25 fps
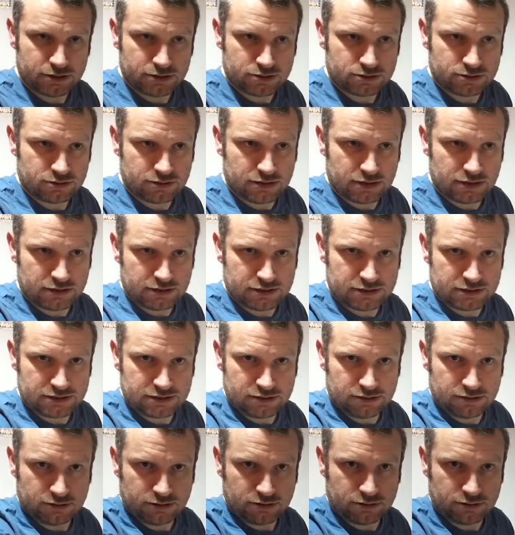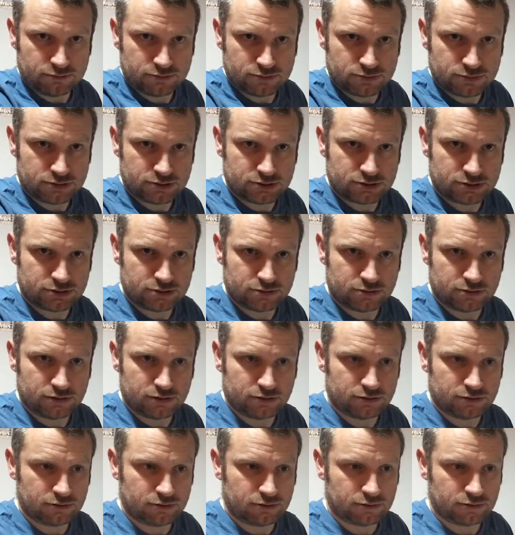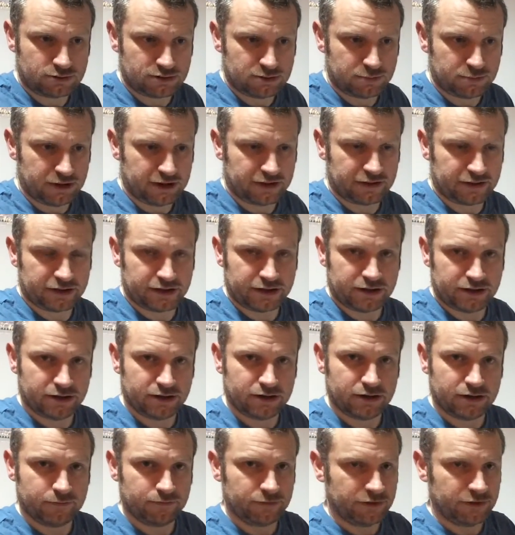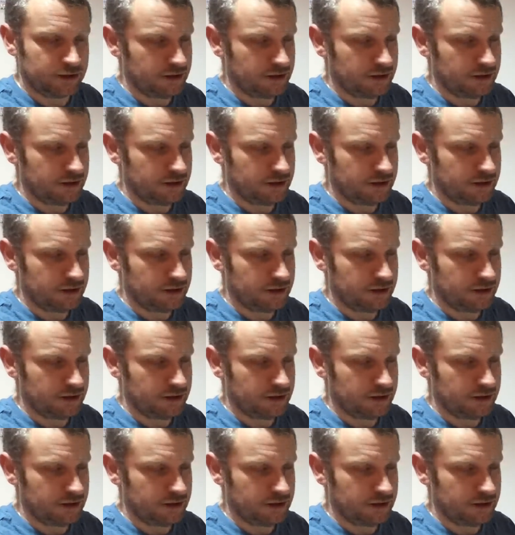so again the sill comes under the door to the back of the car,